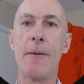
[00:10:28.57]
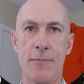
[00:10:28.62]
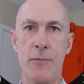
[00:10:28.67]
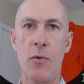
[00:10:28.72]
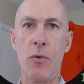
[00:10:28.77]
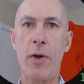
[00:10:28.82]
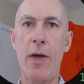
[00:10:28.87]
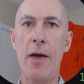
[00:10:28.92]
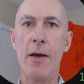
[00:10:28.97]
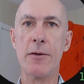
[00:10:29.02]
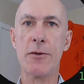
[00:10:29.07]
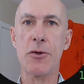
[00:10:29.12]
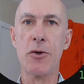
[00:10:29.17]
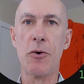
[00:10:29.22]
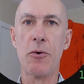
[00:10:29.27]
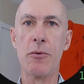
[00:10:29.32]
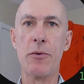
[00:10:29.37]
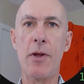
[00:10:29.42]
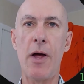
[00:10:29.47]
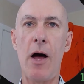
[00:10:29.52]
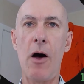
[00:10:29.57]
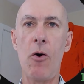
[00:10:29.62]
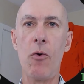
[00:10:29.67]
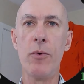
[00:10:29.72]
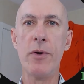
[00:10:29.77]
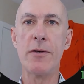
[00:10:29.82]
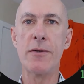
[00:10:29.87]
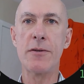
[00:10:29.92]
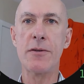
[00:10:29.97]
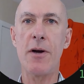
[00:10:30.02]
Okay, so now
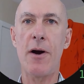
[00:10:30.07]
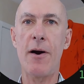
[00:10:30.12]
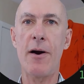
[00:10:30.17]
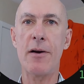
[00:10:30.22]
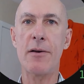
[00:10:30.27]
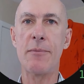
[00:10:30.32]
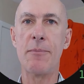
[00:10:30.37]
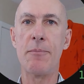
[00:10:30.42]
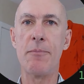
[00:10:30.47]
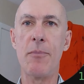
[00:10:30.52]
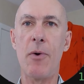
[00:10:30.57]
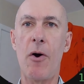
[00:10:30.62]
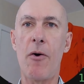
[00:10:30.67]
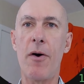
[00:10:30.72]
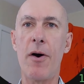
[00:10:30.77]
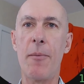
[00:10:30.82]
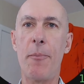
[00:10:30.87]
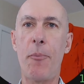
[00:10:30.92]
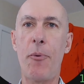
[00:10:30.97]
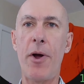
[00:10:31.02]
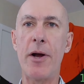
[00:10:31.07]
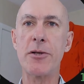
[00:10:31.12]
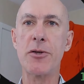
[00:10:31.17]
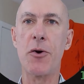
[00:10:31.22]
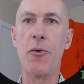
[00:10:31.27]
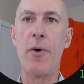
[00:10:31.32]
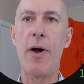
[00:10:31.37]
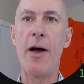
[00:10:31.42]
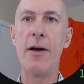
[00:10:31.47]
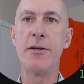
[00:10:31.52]
we start our
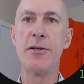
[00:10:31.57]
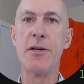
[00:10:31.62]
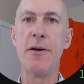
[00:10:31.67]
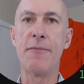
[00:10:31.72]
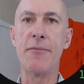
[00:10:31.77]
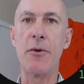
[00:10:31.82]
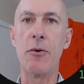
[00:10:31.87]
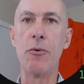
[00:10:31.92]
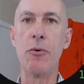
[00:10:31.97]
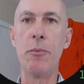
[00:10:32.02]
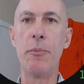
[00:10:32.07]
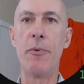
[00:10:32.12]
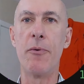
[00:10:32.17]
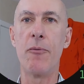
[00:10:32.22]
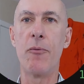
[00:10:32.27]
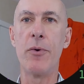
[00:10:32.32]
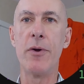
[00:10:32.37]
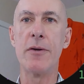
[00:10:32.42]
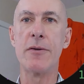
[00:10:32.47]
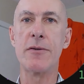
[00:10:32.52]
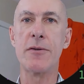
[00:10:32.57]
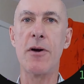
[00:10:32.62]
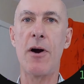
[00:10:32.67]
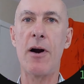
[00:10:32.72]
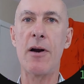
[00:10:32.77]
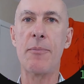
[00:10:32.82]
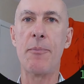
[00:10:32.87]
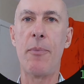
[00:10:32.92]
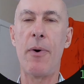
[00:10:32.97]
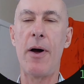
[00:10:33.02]
pressurized shift loop. We
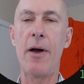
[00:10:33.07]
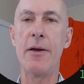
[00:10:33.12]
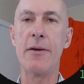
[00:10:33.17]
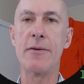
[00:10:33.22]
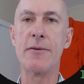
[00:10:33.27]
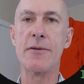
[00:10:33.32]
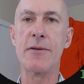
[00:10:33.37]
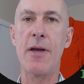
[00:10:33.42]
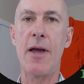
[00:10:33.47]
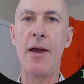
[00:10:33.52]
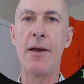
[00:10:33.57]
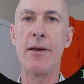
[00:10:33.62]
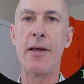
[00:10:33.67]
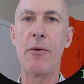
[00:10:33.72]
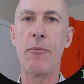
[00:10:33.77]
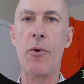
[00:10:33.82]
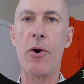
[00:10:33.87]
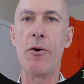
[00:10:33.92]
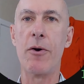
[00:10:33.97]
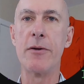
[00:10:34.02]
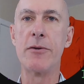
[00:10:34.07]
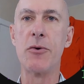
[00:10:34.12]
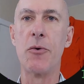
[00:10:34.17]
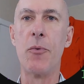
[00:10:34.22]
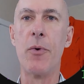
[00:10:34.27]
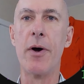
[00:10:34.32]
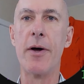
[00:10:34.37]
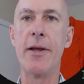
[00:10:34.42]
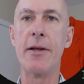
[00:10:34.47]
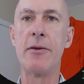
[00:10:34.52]
start by saying that we're going to
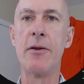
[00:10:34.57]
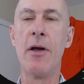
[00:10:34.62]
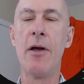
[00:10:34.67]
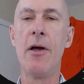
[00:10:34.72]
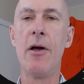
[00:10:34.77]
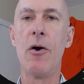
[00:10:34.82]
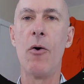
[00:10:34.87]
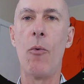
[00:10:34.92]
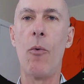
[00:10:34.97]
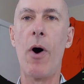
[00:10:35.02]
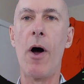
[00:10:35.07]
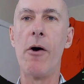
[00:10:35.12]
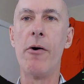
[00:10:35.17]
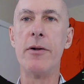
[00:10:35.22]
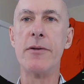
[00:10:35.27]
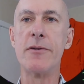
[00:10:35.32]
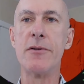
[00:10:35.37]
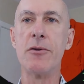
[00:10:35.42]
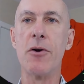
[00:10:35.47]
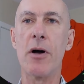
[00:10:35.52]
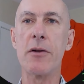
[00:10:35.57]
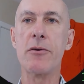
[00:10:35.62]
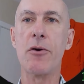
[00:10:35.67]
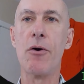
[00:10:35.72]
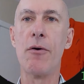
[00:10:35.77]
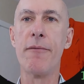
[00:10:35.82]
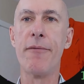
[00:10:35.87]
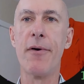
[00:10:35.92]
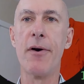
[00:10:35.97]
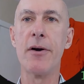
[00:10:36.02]
run it while it's not
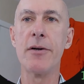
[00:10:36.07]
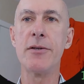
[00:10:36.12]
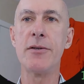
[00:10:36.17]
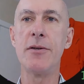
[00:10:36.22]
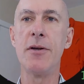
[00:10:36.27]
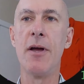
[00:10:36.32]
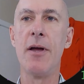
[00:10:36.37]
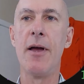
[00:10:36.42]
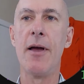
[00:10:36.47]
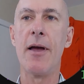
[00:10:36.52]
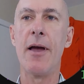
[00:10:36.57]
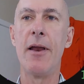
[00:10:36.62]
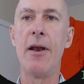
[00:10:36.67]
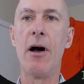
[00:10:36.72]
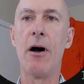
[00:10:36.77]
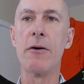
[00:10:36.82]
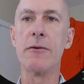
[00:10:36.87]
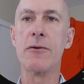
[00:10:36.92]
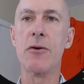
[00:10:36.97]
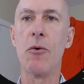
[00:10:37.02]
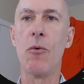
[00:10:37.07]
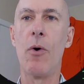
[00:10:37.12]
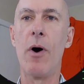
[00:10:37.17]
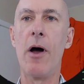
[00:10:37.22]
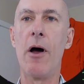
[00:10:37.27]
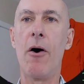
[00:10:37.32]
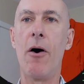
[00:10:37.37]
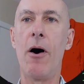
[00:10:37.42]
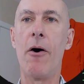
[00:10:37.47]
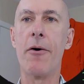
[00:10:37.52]
converged, and also
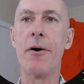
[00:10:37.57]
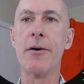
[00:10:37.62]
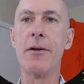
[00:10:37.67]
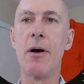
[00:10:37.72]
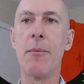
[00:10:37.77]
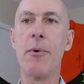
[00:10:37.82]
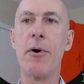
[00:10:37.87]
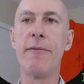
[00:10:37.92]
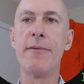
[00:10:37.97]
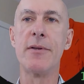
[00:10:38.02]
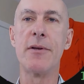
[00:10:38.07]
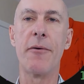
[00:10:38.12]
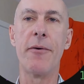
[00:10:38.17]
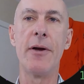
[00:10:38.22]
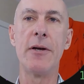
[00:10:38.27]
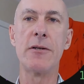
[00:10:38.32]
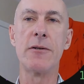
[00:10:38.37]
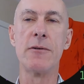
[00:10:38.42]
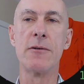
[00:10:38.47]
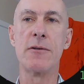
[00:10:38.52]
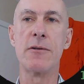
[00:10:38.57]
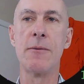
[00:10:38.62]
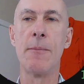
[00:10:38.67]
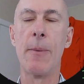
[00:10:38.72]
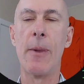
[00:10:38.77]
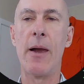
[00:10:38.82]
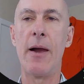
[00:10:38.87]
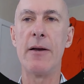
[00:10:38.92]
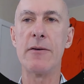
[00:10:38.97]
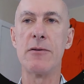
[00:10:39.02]
while our number of iterations
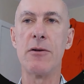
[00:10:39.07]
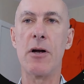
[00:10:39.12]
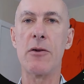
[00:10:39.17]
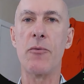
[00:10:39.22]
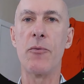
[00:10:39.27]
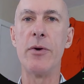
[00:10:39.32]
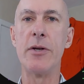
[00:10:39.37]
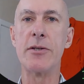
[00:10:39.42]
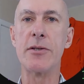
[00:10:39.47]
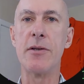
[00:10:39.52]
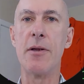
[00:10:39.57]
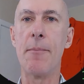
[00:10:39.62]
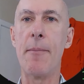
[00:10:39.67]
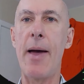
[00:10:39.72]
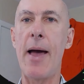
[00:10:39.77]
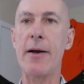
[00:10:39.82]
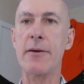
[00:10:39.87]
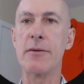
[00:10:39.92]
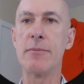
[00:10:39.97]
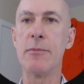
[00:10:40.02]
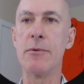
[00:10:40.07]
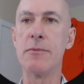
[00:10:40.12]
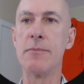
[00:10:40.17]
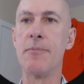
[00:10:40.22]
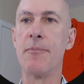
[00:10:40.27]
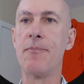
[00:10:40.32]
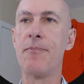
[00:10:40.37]
has not reached the maximum.